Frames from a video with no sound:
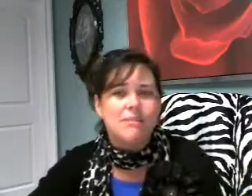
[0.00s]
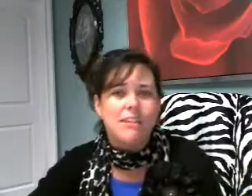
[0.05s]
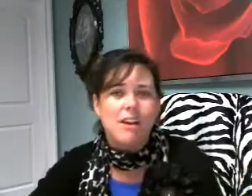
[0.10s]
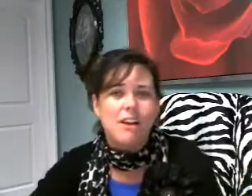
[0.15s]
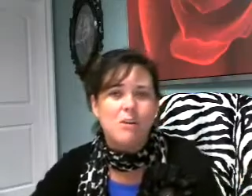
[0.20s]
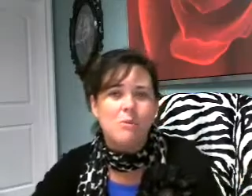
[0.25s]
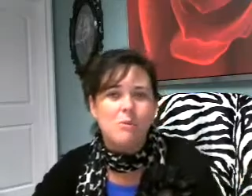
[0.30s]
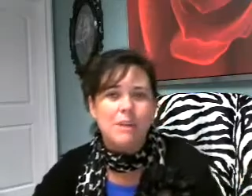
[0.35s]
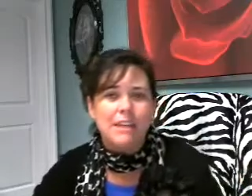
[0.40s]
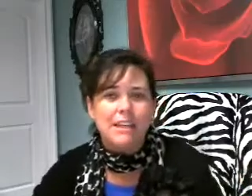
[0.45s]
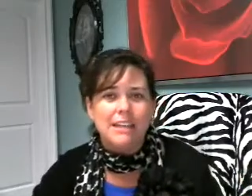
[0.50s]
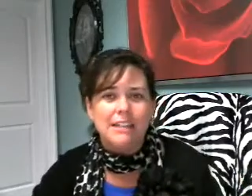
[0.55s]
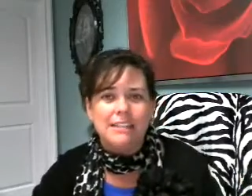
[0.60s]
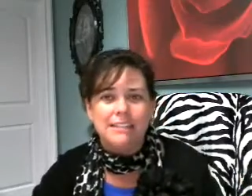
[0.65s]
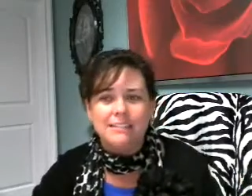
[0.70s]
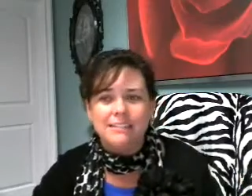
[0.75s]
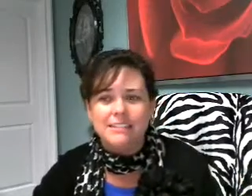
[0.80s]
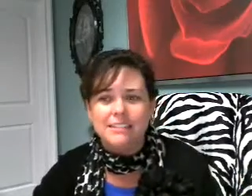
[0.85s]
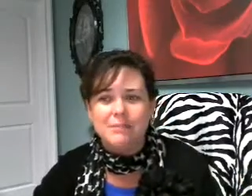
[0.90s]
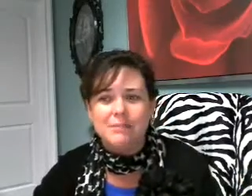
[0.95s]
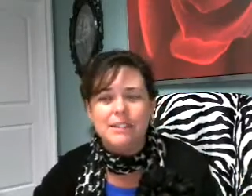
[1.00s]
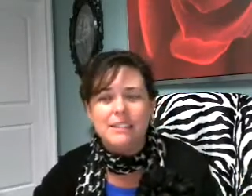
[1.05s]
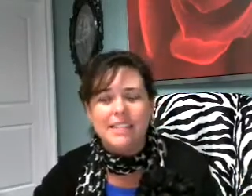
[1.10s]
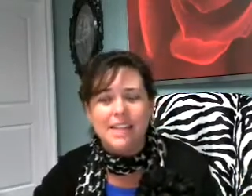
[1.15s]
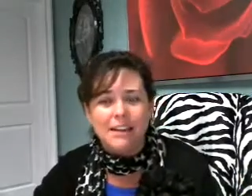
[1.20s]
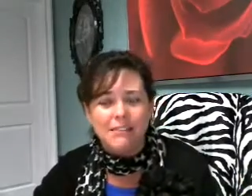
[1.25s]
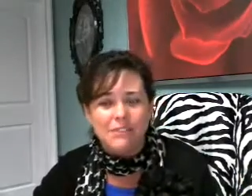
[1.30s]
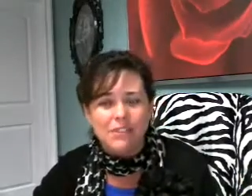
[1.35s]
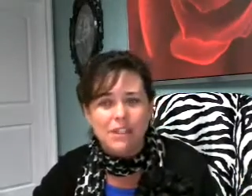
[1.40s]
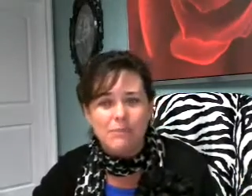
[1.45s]
Do we
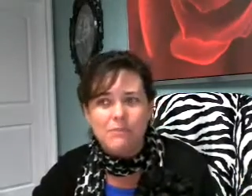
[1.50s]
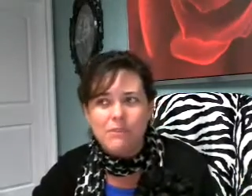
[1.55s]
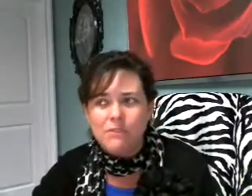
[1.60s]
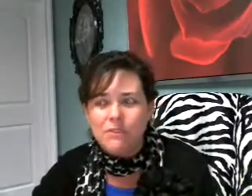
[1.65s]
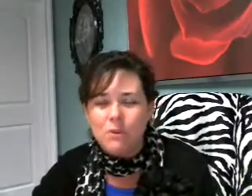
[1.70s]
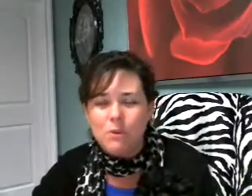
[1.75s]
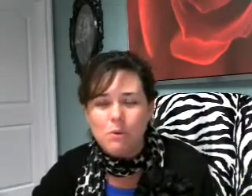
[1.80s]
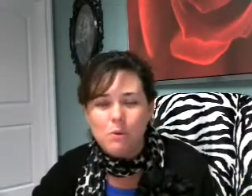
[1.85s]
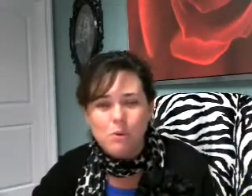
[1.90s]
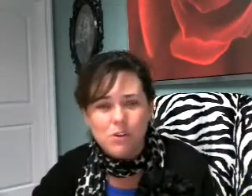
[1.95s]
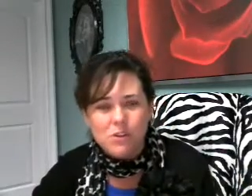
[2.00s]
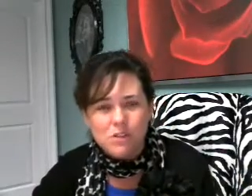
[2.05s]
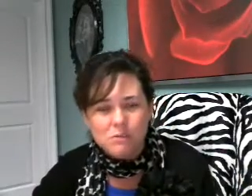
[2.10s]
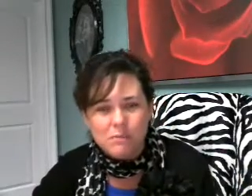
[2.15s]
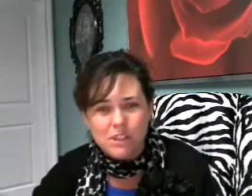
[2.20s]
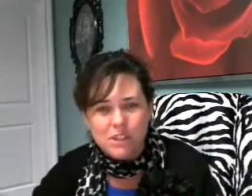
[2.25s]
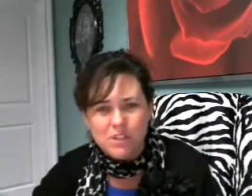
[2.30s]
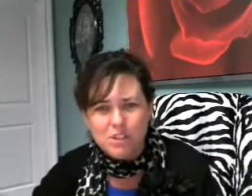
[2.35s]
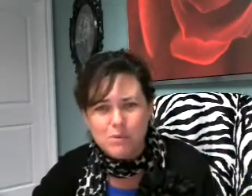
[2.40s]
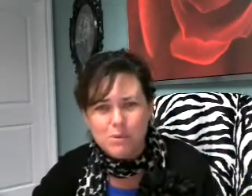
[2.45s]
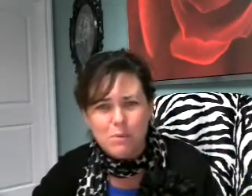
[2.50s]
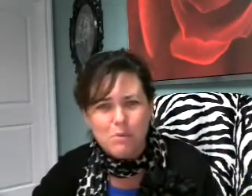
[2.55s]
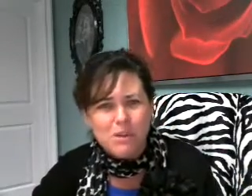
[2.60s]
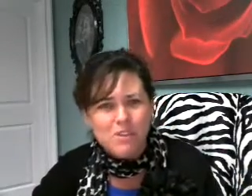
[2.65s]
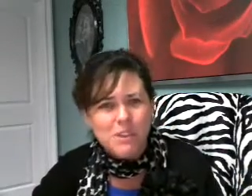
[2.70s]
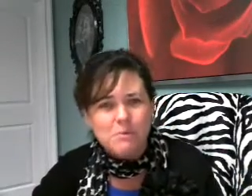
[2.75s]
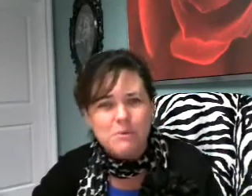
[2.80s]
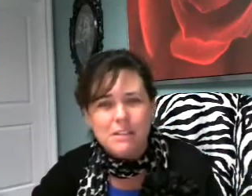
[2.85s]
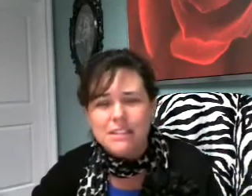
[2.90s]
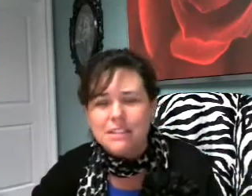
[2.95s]
love them? Of course we do. Do we
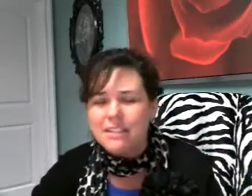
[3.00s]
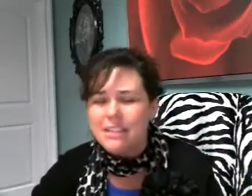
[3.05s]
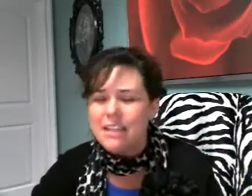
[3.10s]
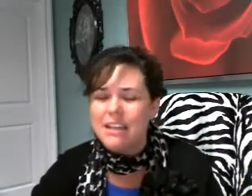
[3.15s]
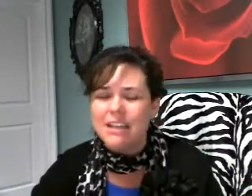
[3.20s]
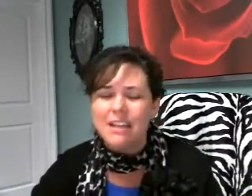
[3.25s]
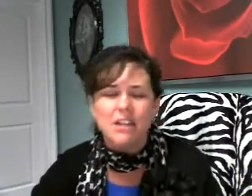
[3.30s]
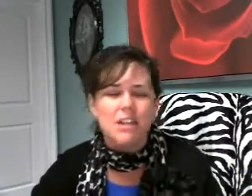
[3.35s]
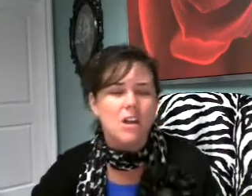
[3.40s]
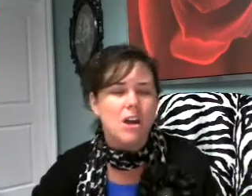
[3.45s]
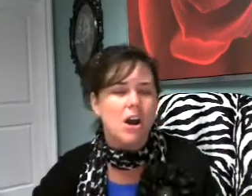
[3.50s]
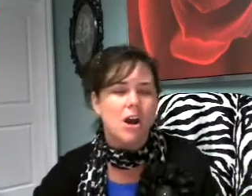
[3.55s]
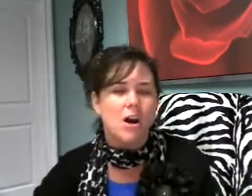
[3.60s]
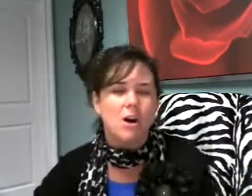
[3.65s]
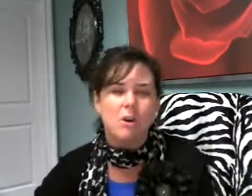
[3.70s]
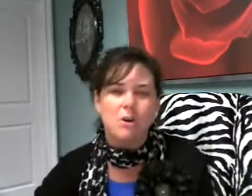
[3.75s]
want them to sink? No.